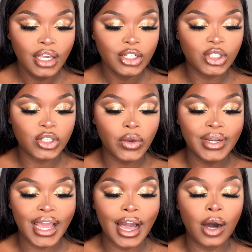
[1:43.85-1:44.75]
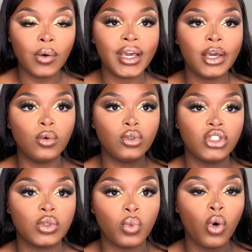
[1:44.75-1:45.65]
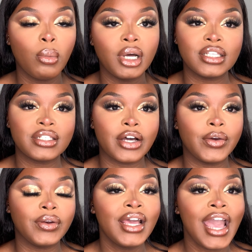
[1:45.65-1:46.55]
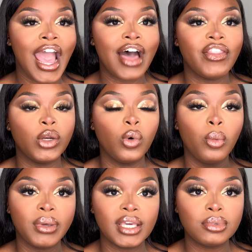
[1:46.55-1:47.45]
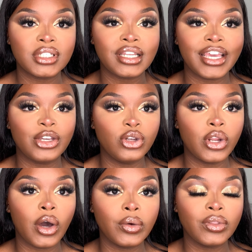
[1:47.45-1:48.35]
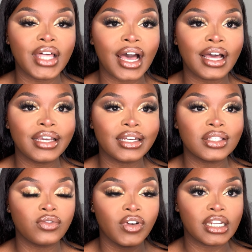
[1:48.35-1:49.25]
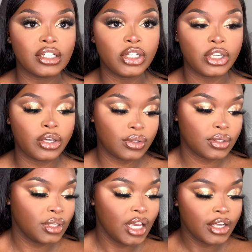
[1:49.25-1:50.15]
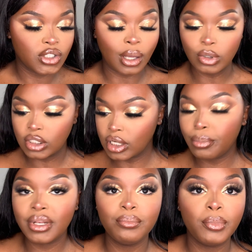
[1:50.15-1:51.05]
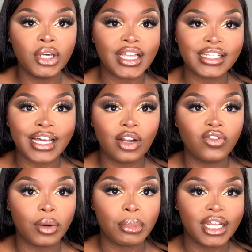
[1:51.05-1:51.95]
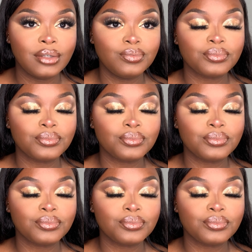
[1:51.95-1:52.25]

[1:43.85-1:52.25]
So now it will just warm on its own and then it will beep to let you know that it's ready to use. So I'm just going to put that down for a minute.